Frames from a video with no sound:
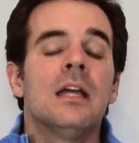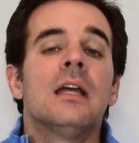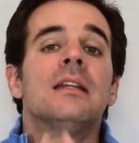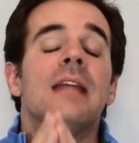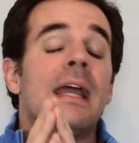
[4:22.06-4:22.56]

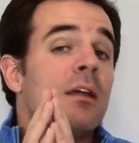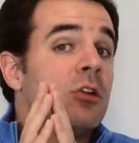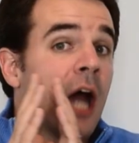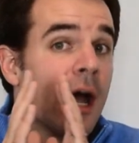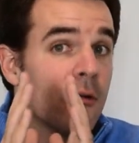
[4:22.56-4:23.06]

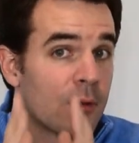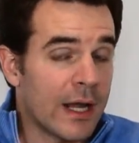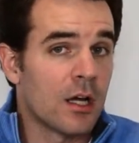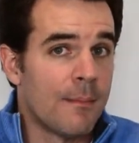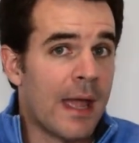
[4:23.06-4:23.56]
not
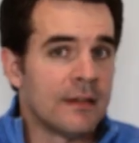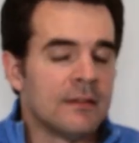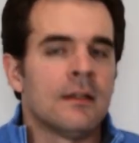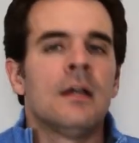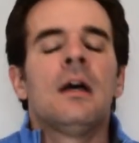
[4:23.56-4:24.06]

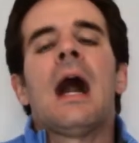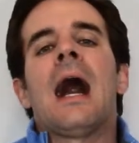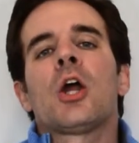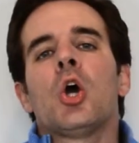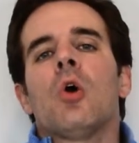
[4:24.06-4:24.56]
recommend
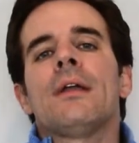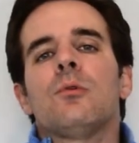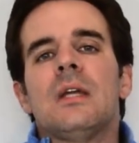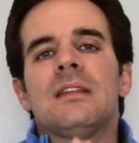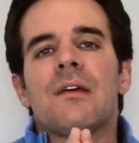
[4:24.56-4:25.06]
going
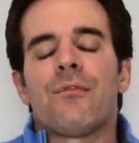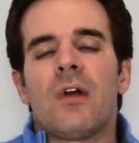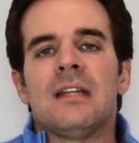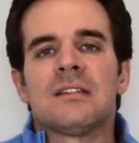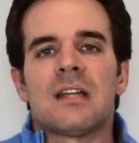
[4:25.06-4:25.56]
with the
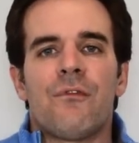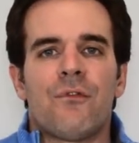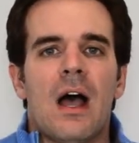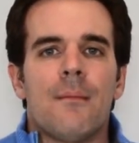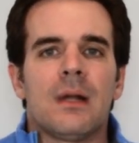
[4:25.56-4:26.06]
friends and
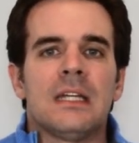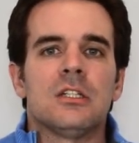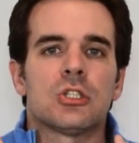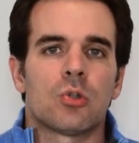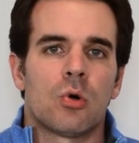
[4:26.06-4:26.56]
family
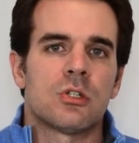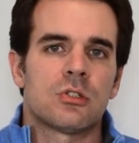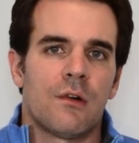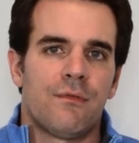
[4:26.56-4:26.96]
source of